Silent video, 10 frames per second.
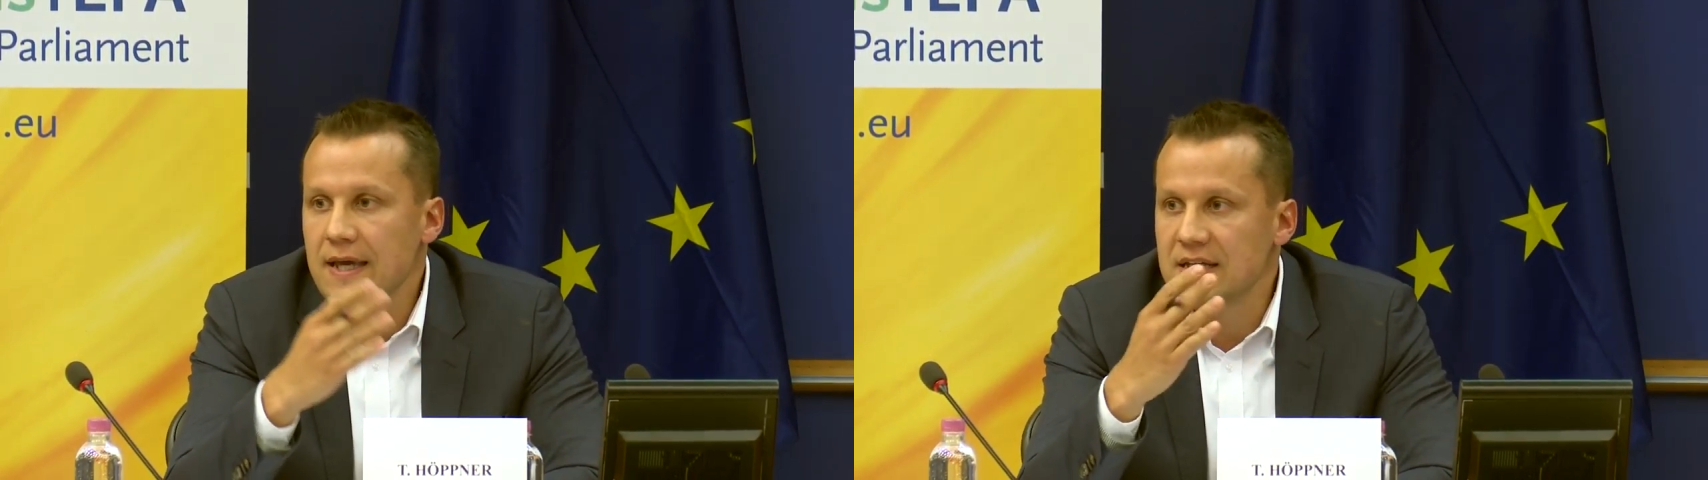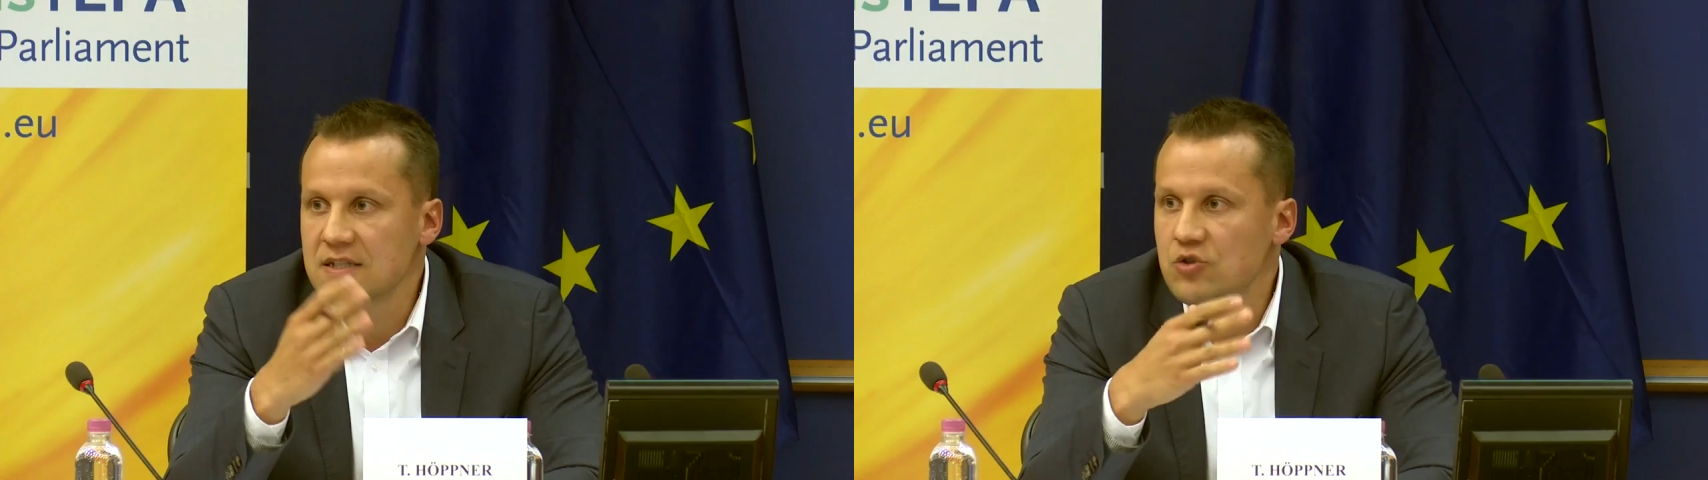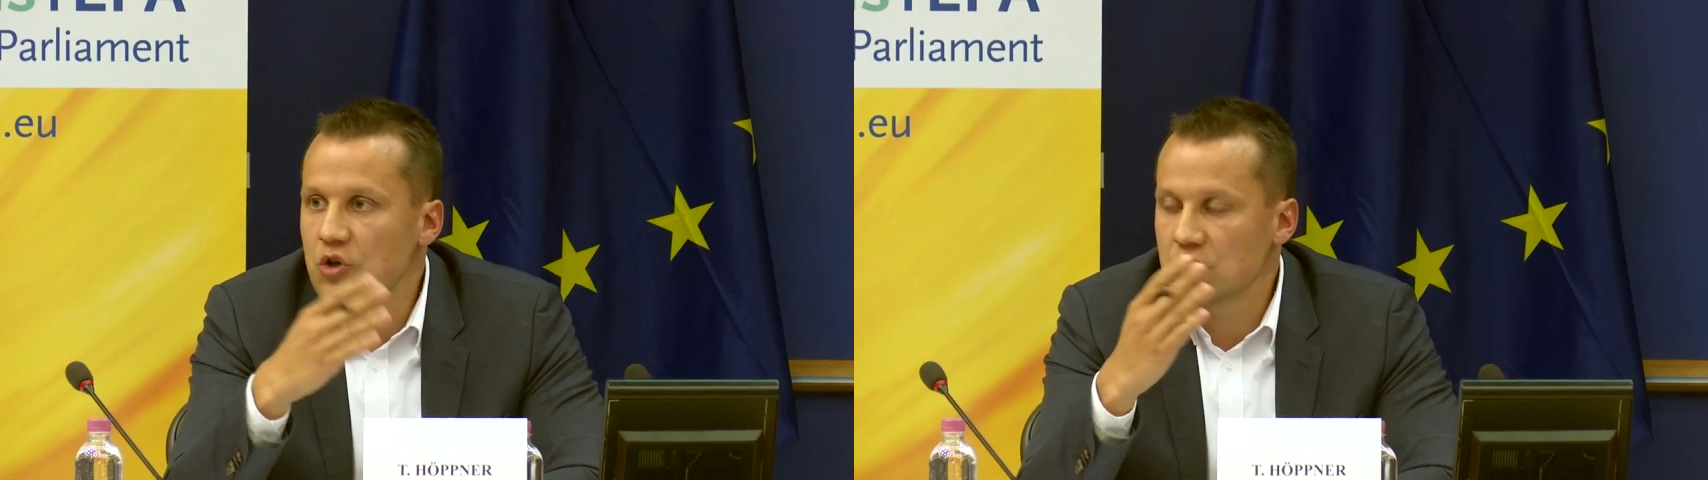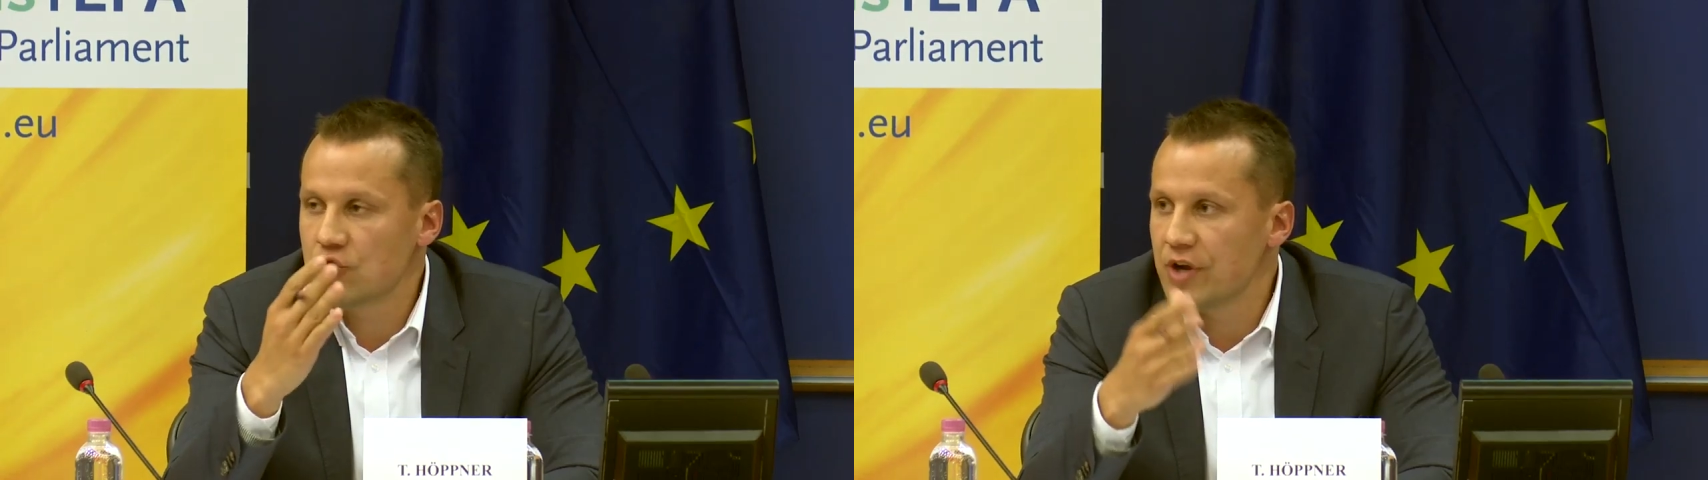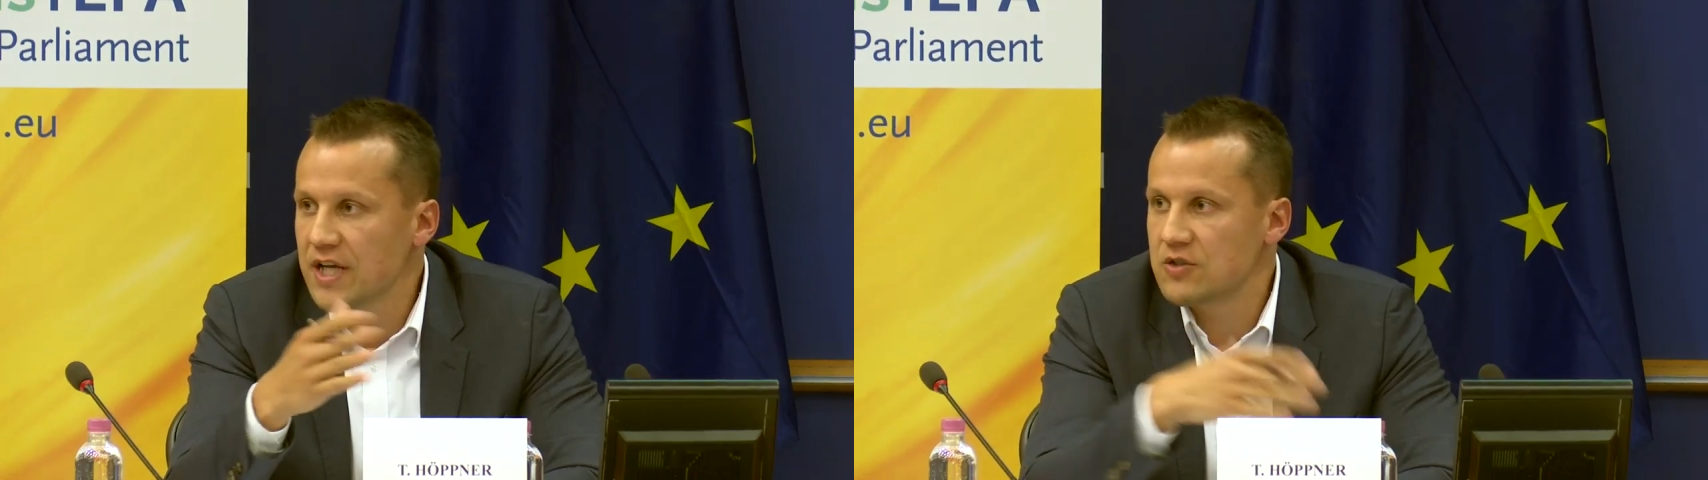it is not
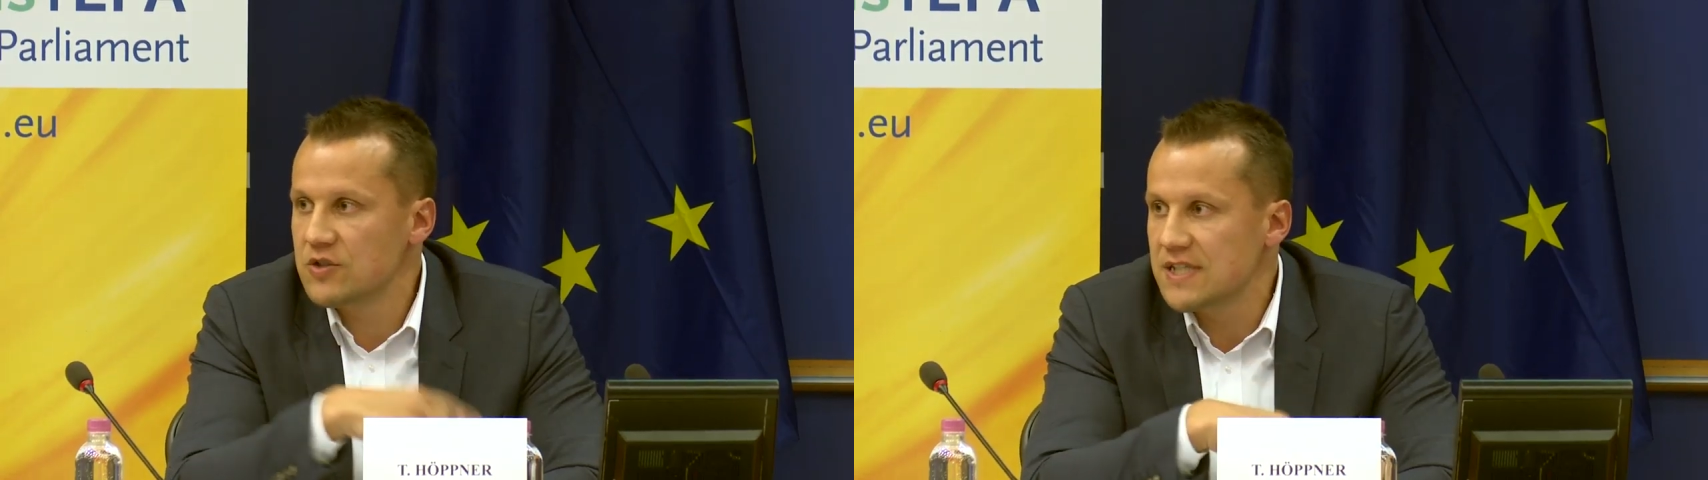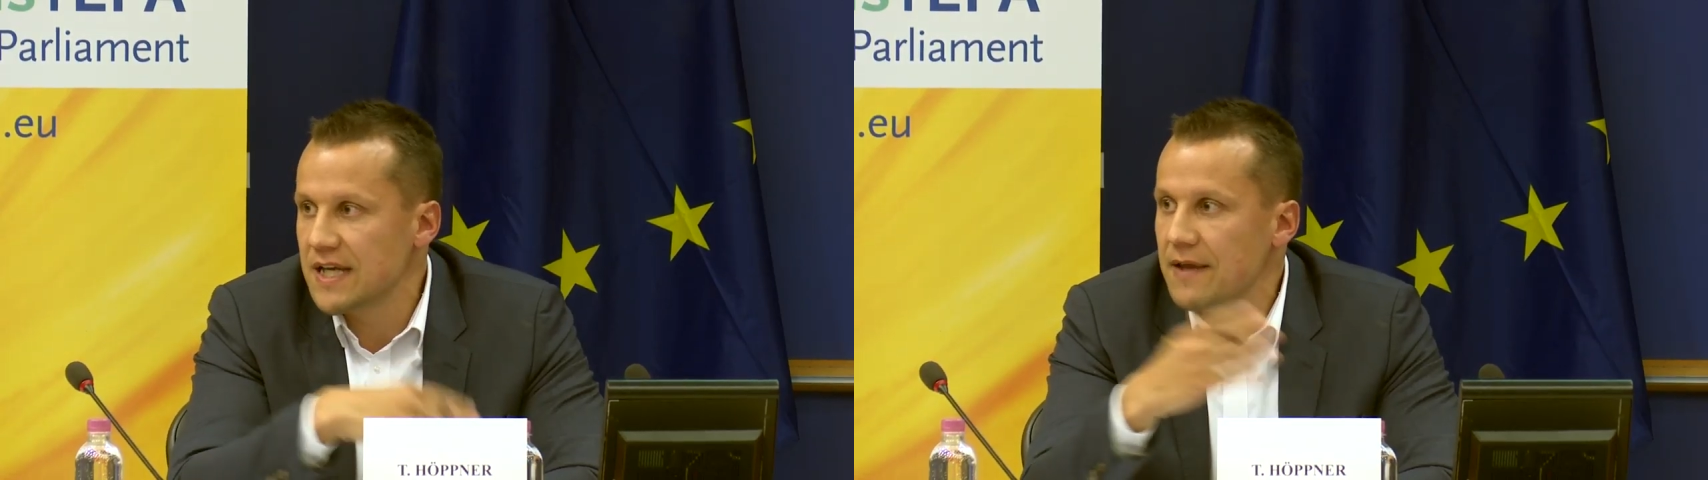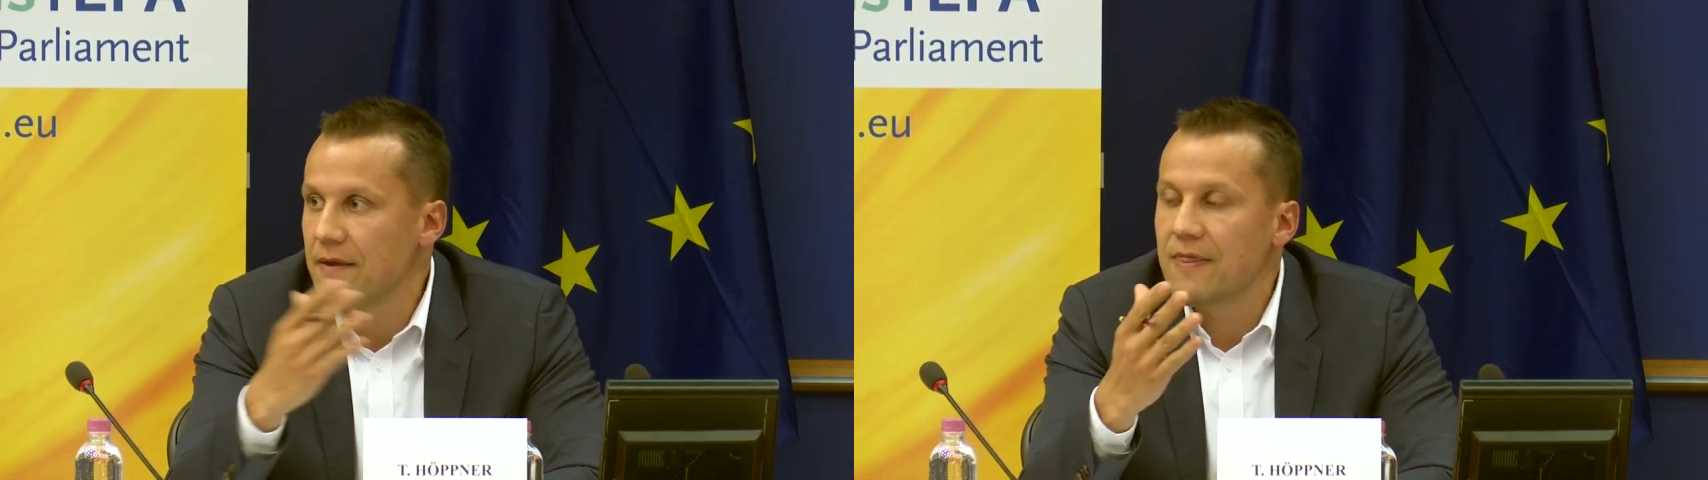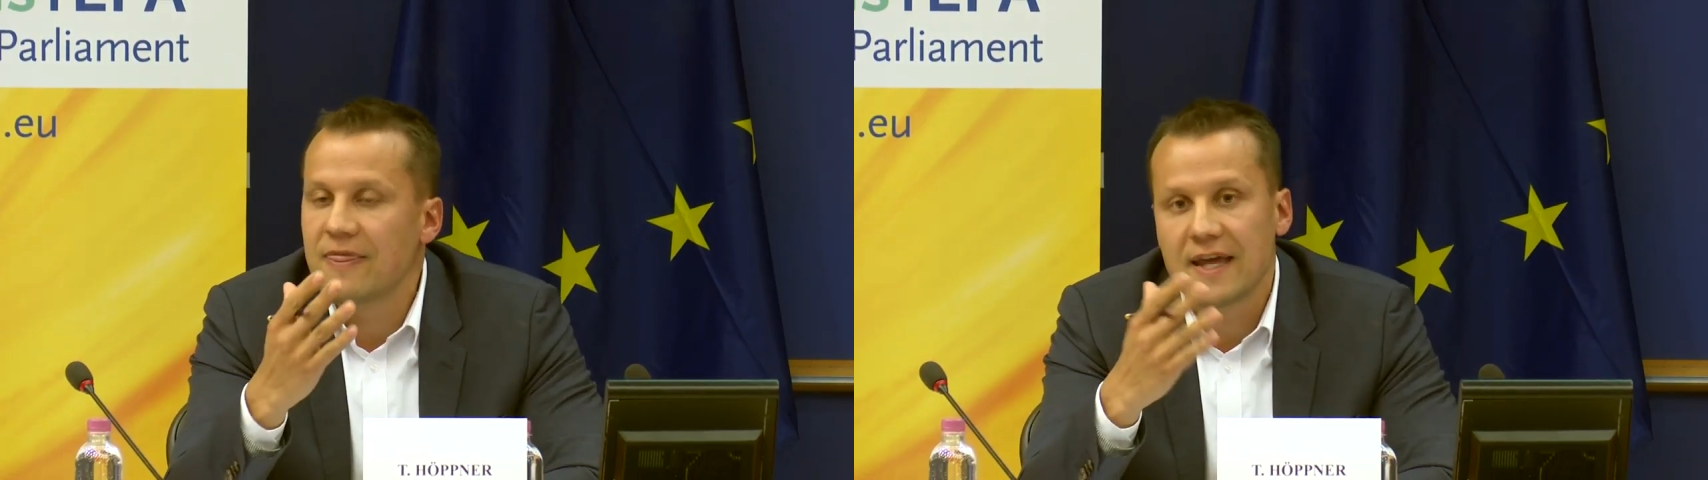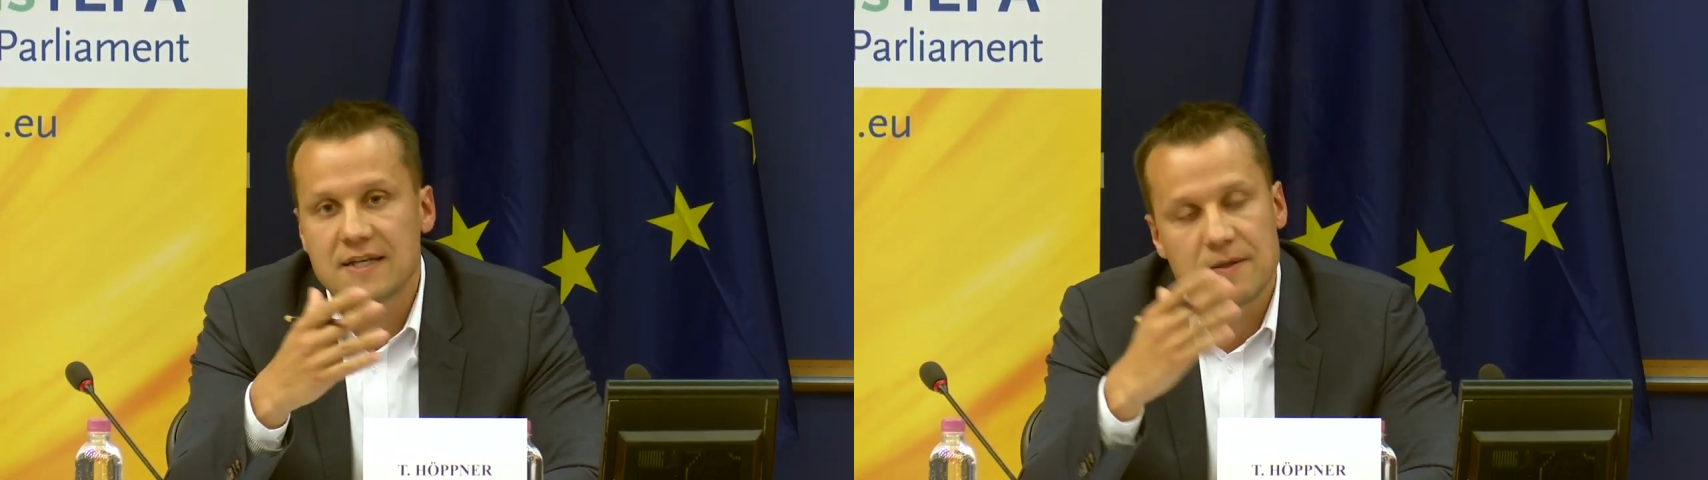correct to say
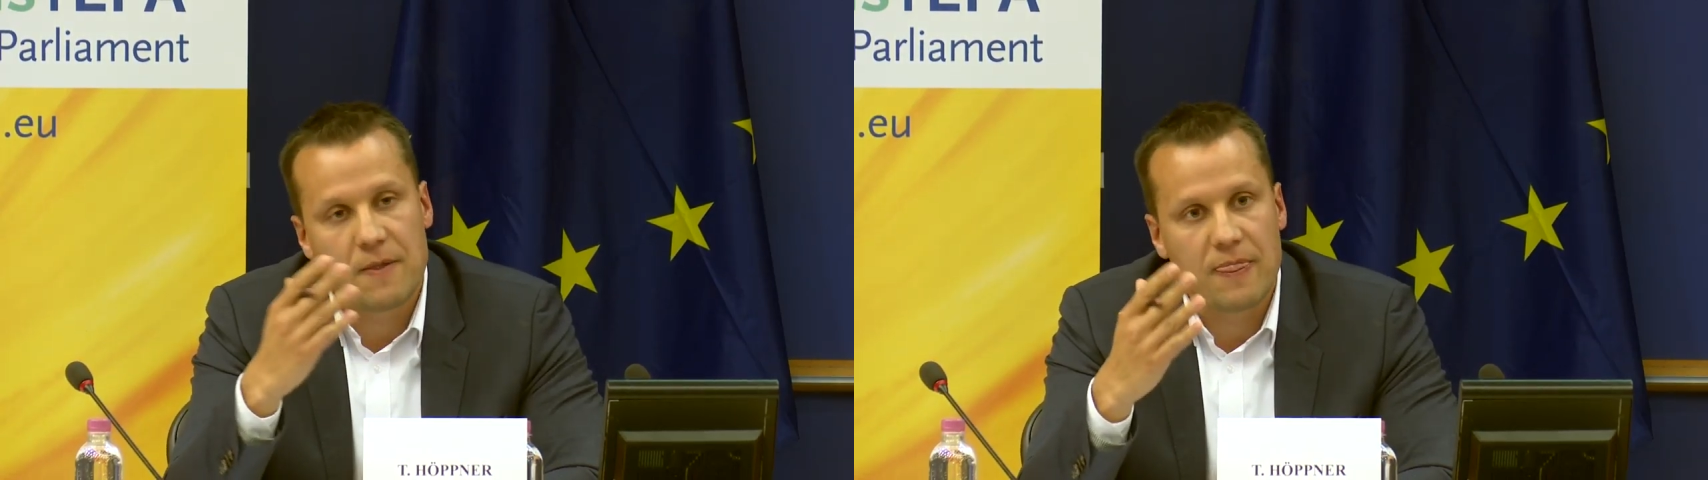that